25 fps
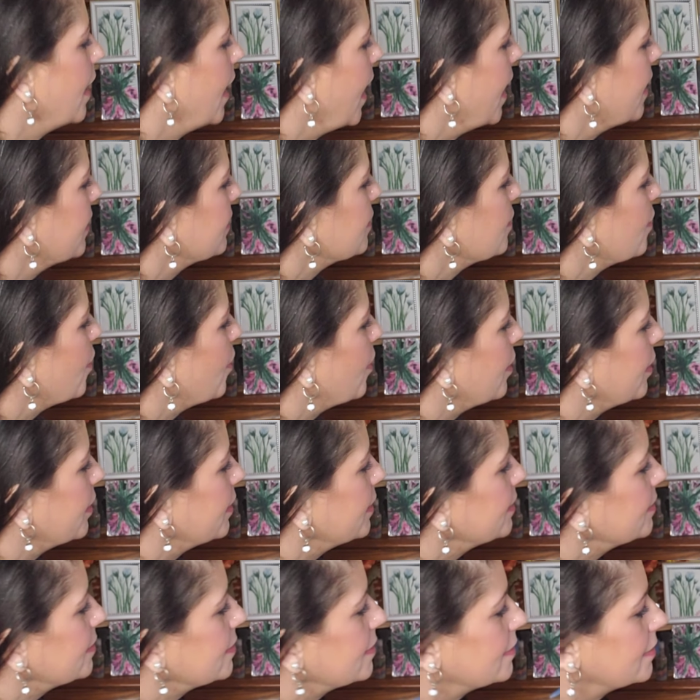As an
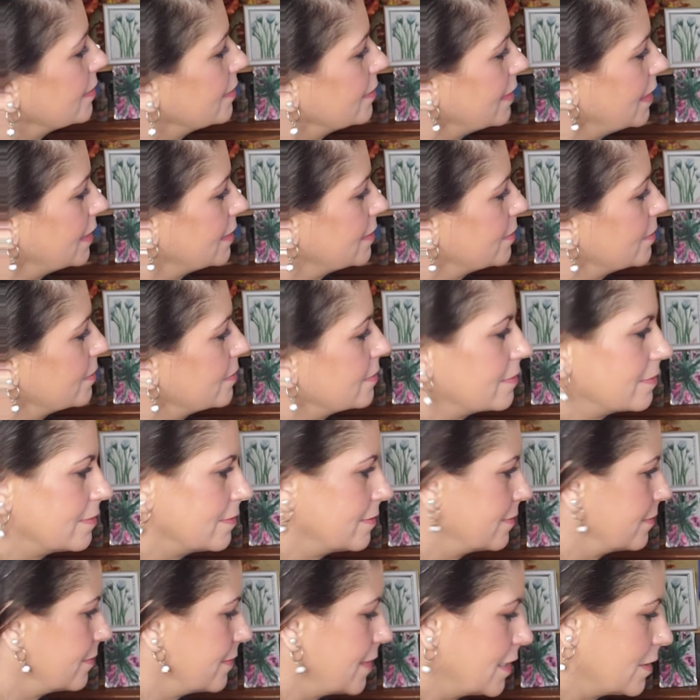artist, that's
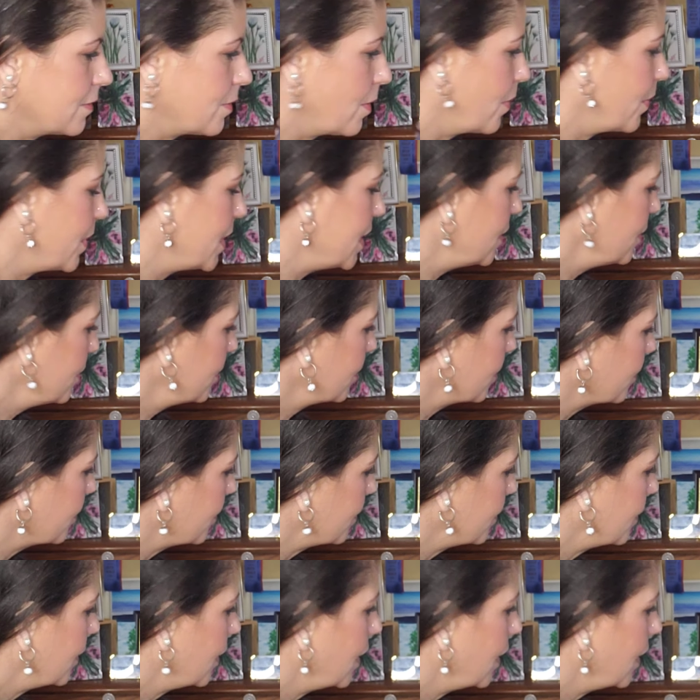what we do.